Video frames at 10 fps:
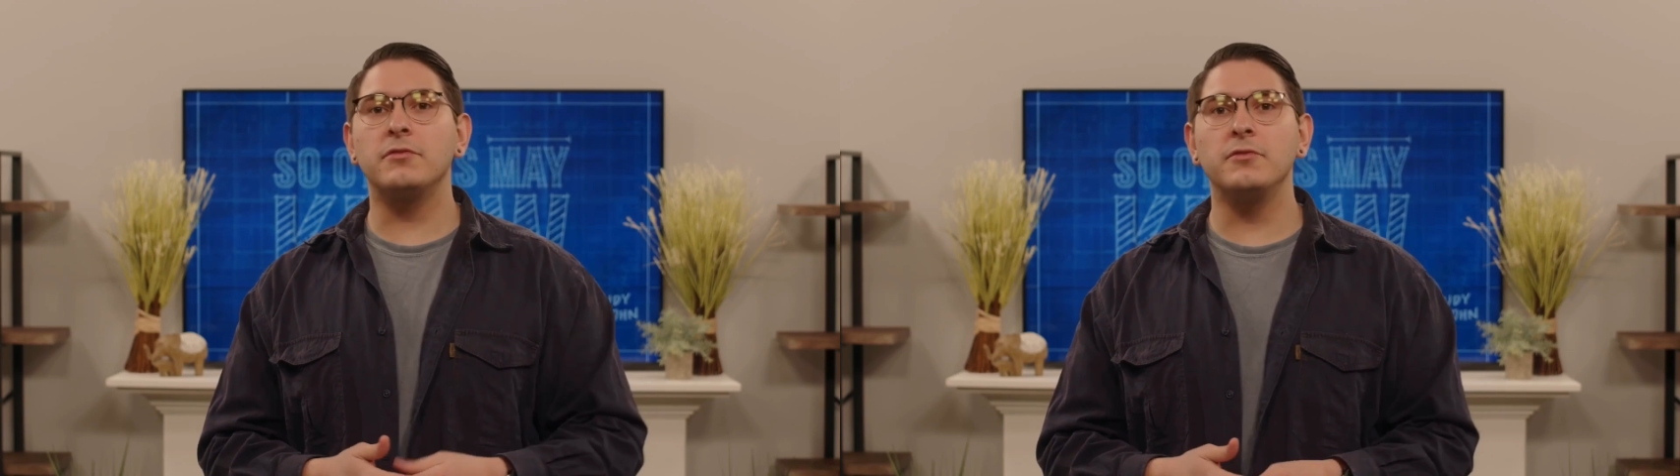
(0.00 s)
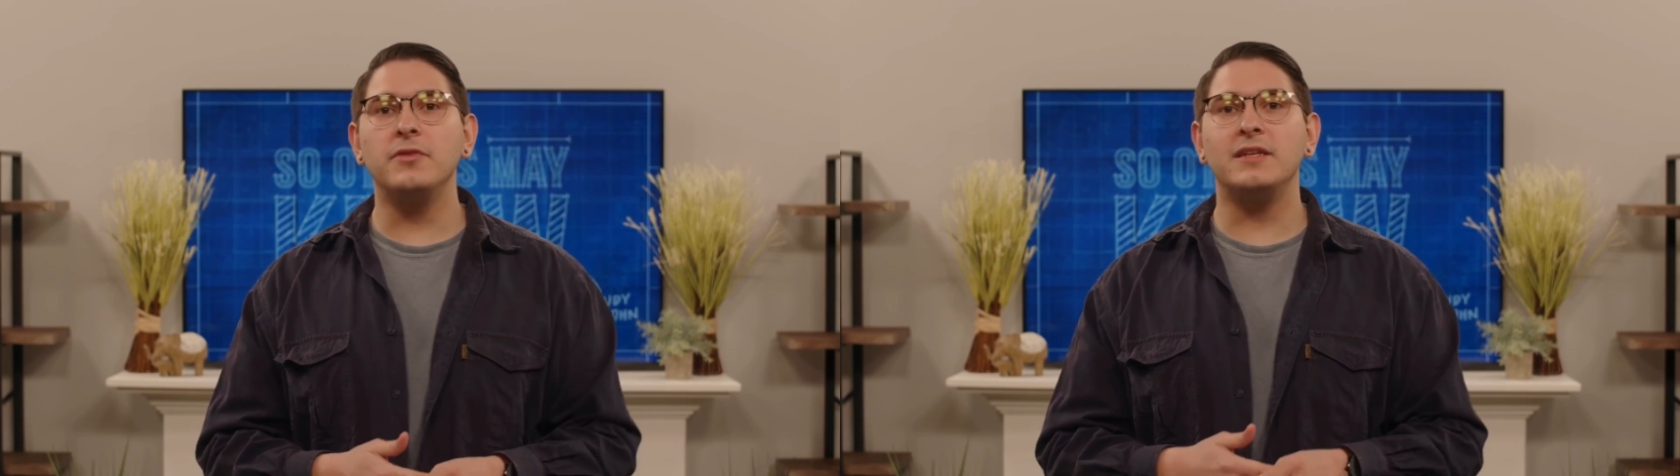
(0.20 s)

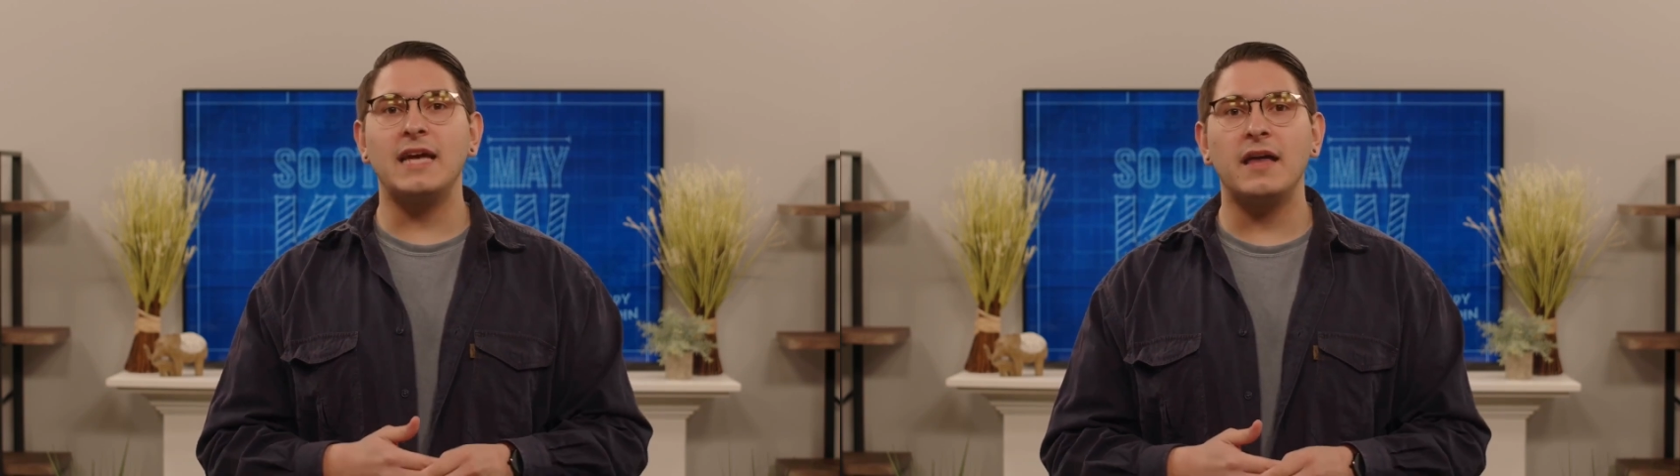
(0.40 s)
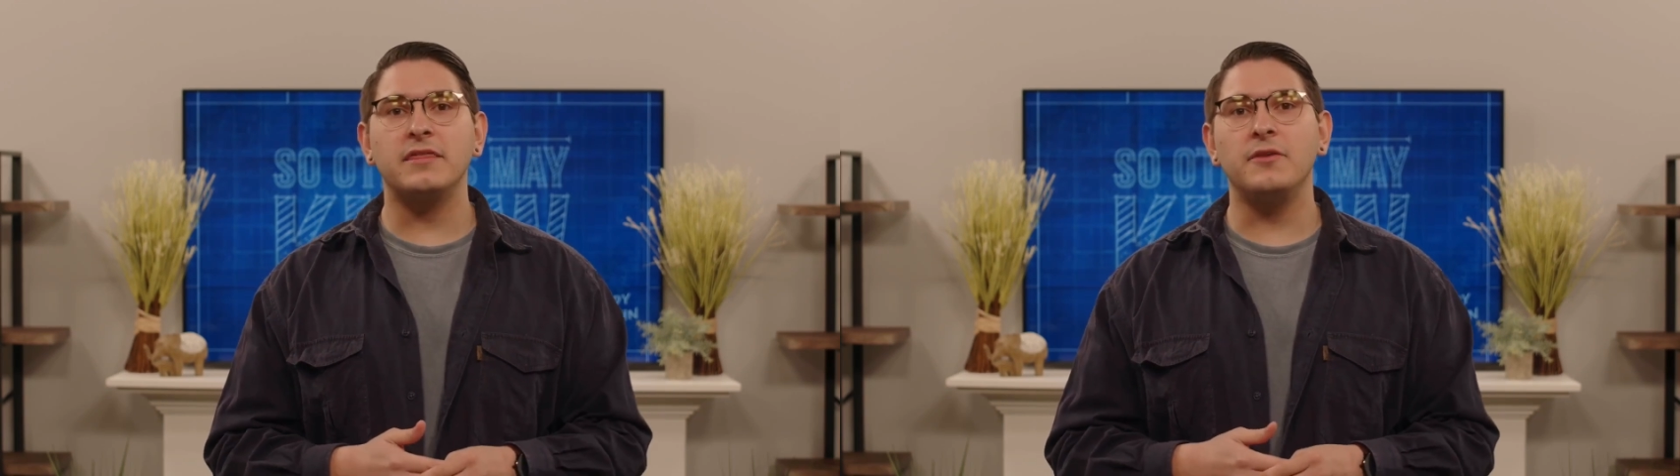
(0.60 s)
through the
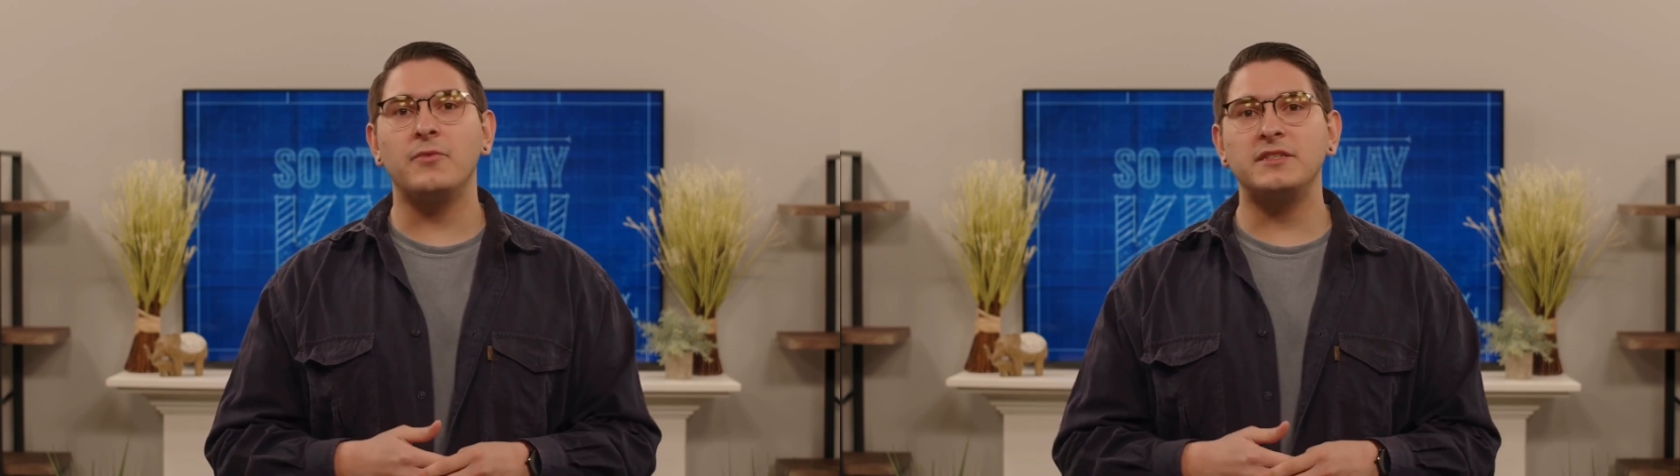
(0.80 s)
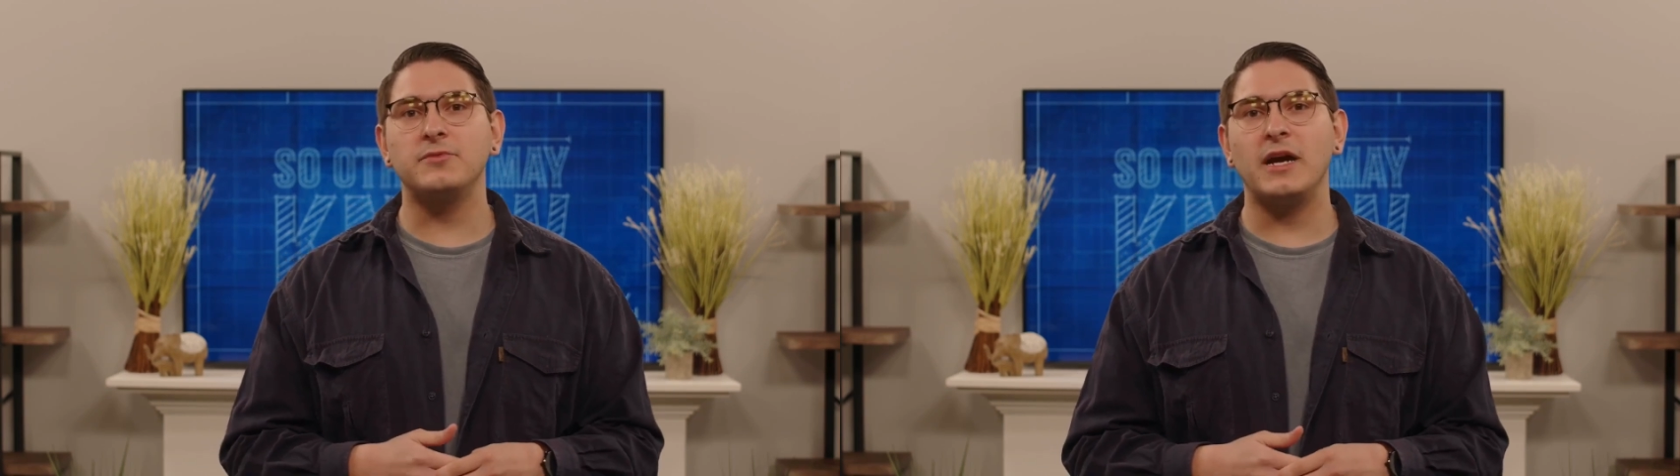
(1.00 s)
death and
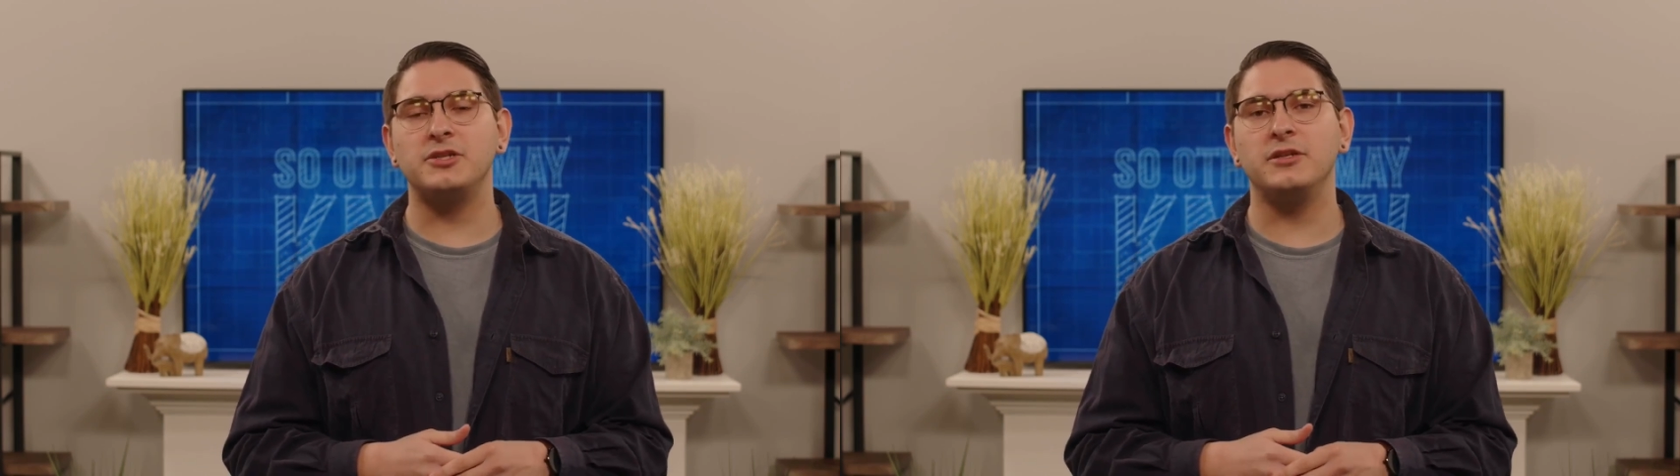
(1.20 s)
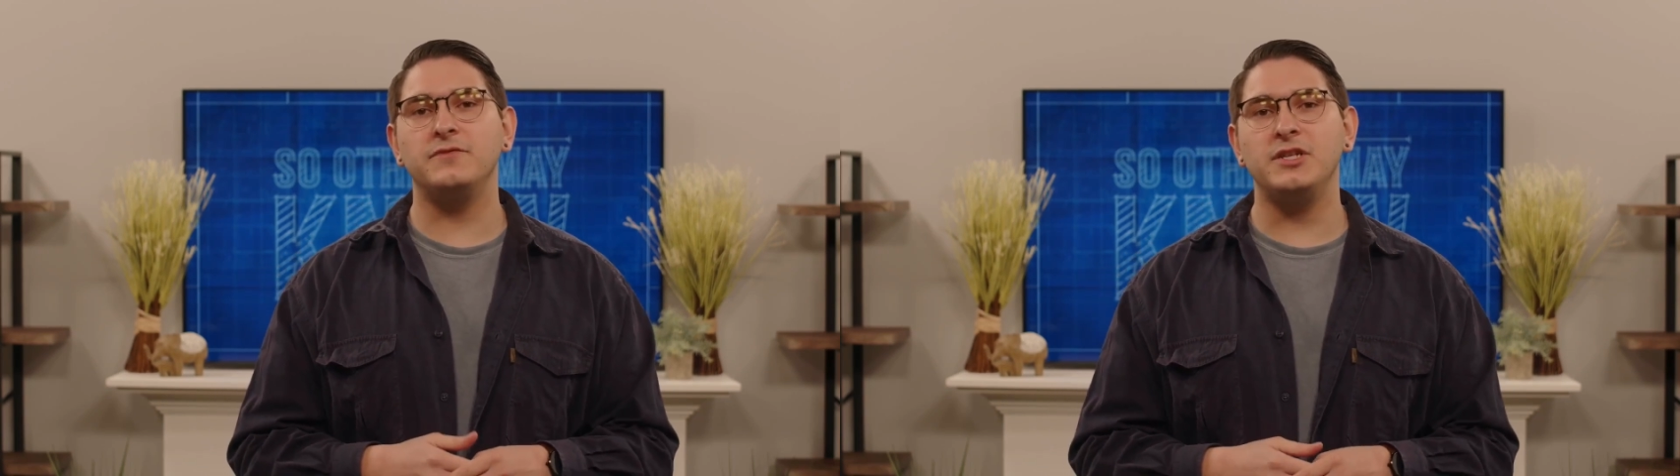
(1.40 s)

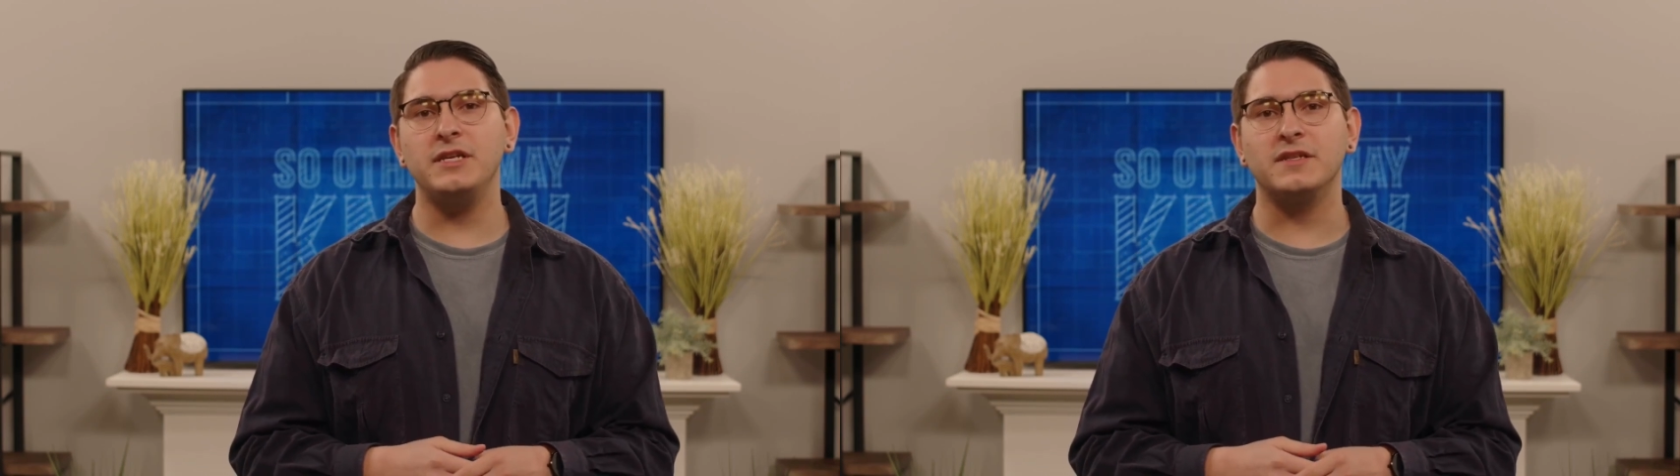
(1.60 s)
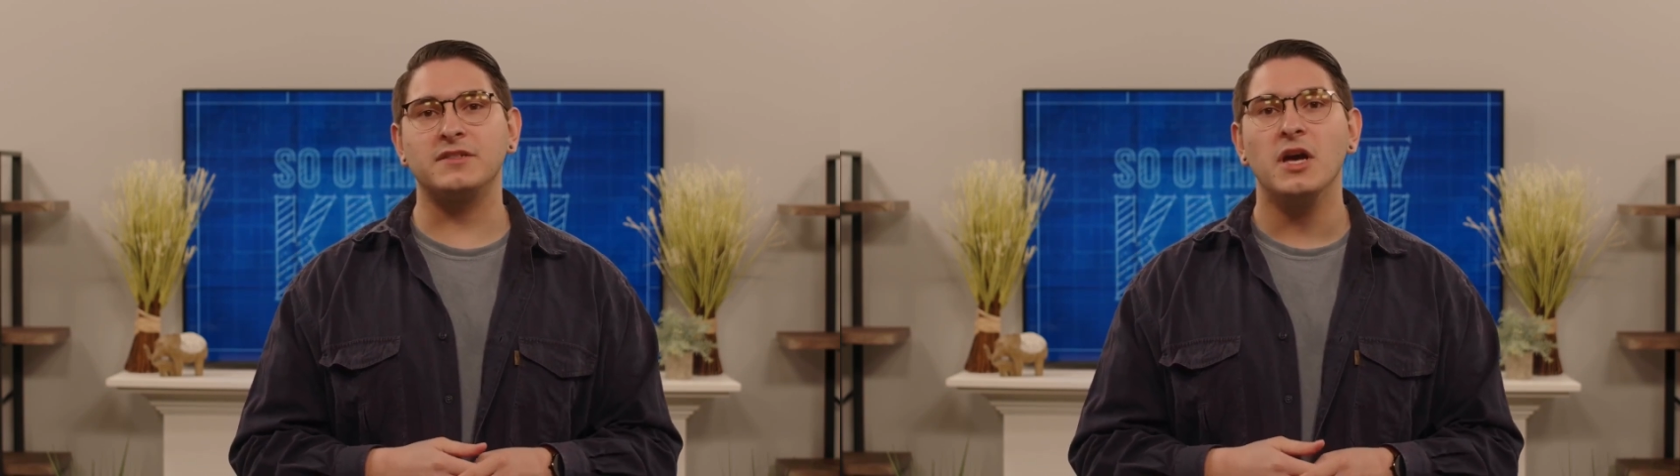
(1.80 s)
resurrection of
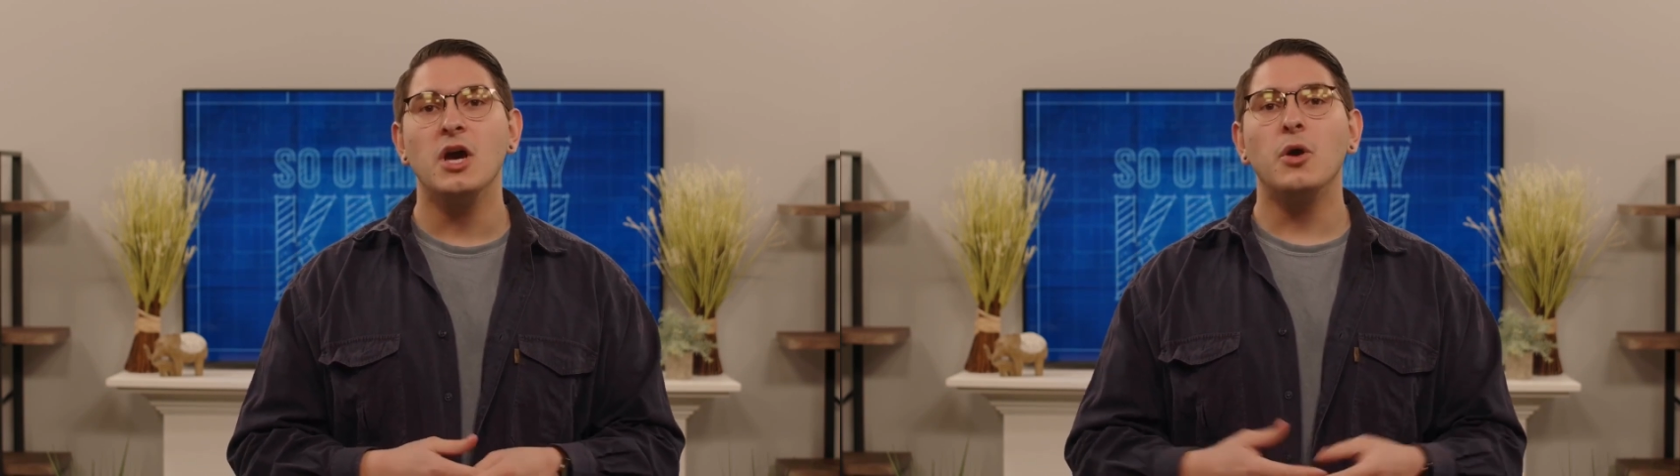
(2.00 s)
Jesus.